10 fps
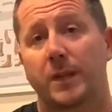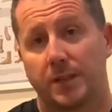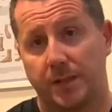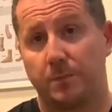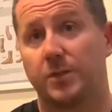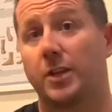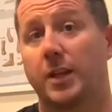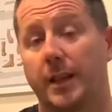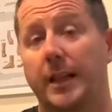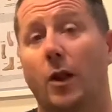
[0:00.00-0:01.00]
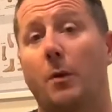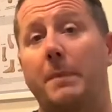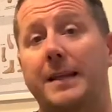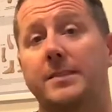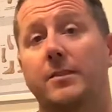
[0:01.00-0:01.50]
Seems certainly a lot
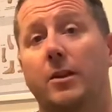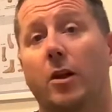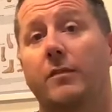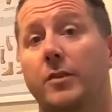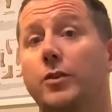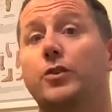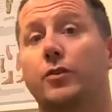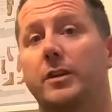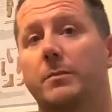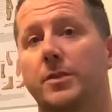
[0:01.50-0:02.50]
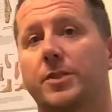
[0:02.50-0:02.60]
better than a lot of the other treatments